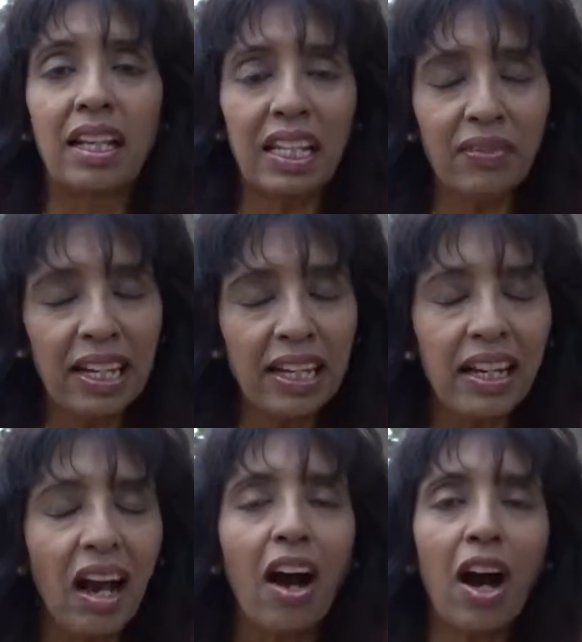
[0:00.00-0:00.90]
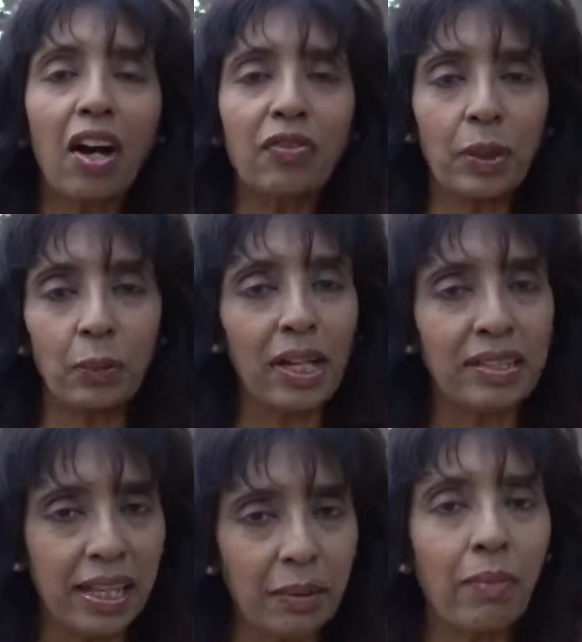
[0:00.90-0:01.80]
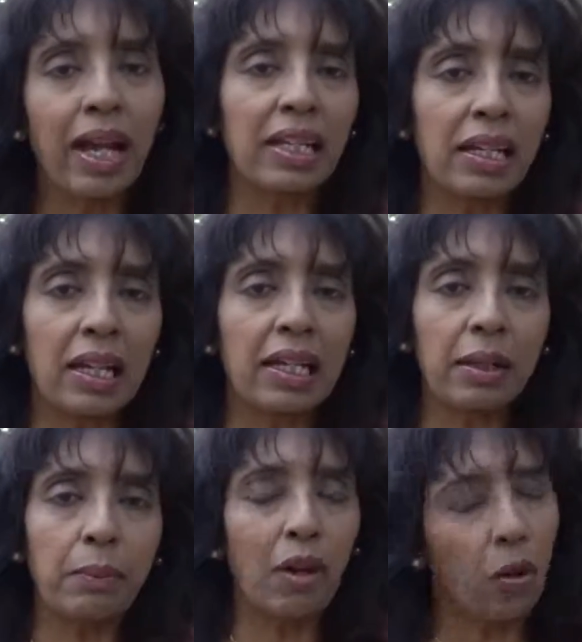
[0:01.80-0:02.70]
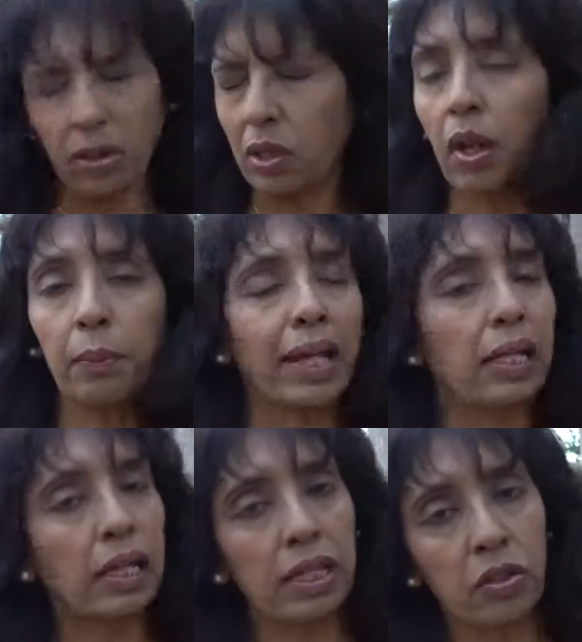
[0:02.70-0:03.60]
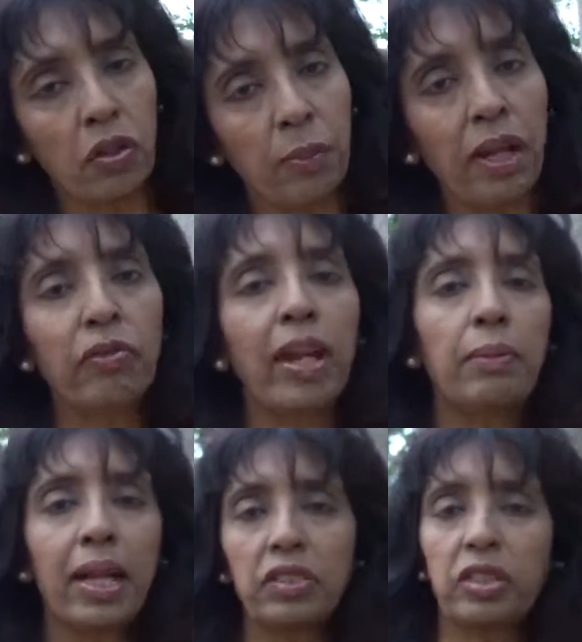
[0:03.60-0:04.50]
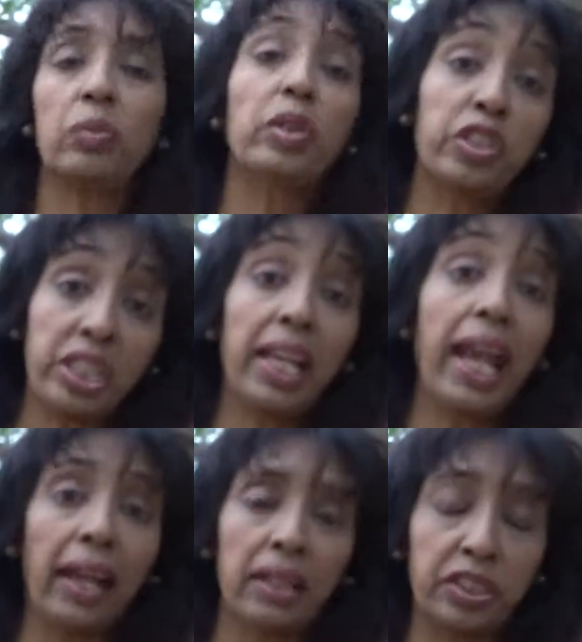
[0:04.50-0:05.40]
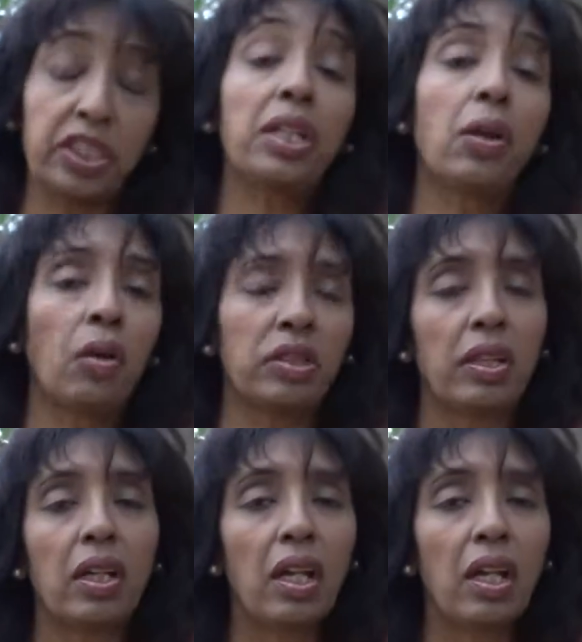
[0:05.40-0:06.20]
even half the price that my friend mentioned, which she got